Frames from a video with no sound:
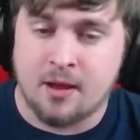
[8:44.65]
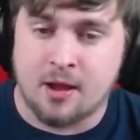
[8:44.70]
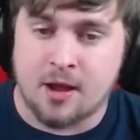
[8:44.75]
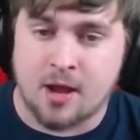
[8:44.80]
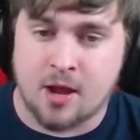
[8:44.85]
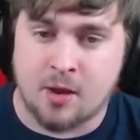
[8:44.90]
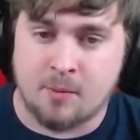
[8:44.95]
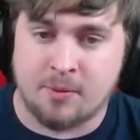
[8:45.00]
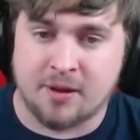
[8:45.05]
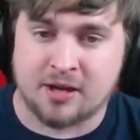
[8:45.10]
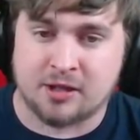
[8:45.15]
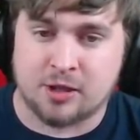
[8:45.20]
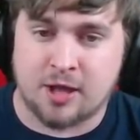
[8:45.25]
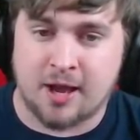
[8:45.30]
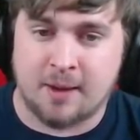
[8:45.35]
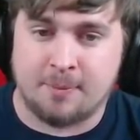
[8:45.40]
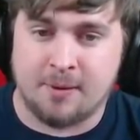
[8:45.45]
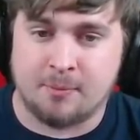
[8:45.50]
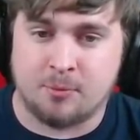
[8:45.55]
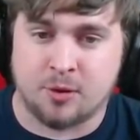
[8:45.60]
But a lot
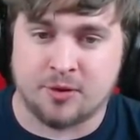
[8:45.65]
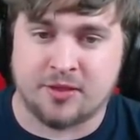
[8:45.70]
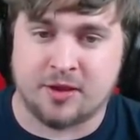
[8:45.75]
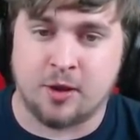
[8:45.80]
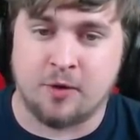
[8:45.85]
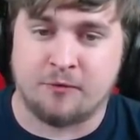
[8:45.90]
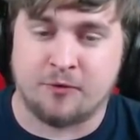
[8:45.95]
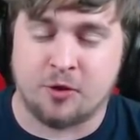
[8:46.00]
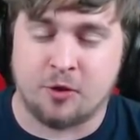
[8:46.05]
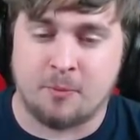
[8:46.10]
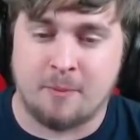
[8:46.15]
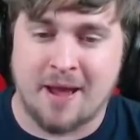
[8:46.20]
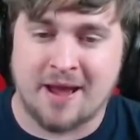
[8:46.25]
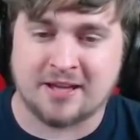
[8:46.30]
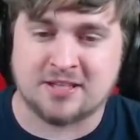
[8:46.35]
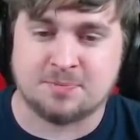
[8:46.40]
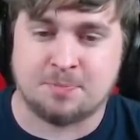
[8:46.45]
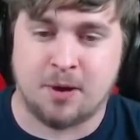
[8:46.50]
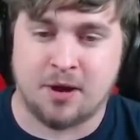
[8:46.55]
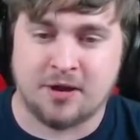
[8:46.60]
of people, what they do for their
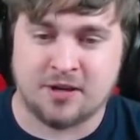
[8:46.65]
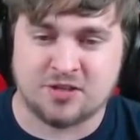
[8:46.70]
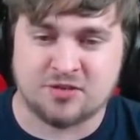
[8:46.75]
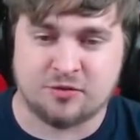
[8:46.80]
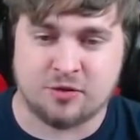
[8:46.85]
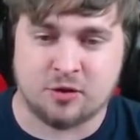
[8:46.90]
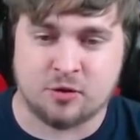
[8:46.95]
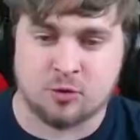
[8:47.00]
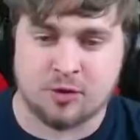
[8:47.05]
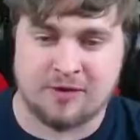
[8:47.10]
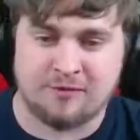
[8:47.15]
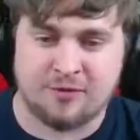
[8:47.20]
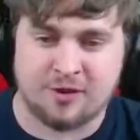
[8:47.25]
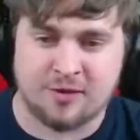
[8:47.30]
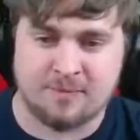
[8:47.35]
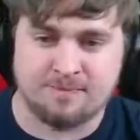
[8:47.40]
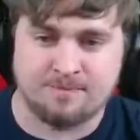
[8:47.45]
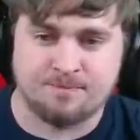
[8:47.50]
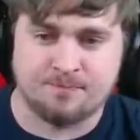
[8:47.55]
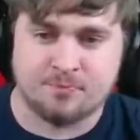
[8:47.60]
max punish for
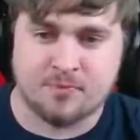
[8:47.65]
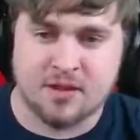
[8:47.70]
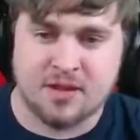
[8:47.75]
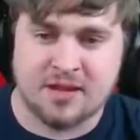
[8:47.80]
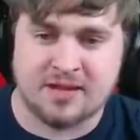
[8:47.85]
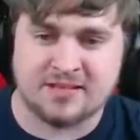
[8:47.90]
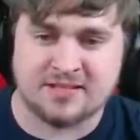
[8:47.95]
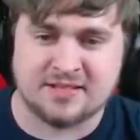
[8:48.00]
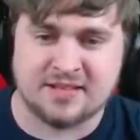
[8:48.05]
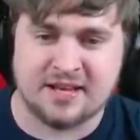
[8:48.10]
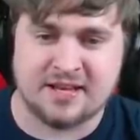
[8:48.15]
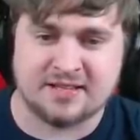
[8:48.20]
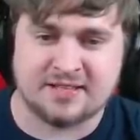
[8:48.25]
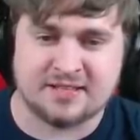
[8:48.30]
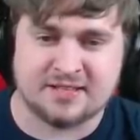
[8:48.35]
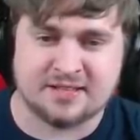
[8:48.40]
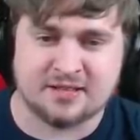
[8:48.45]
Griffin is this.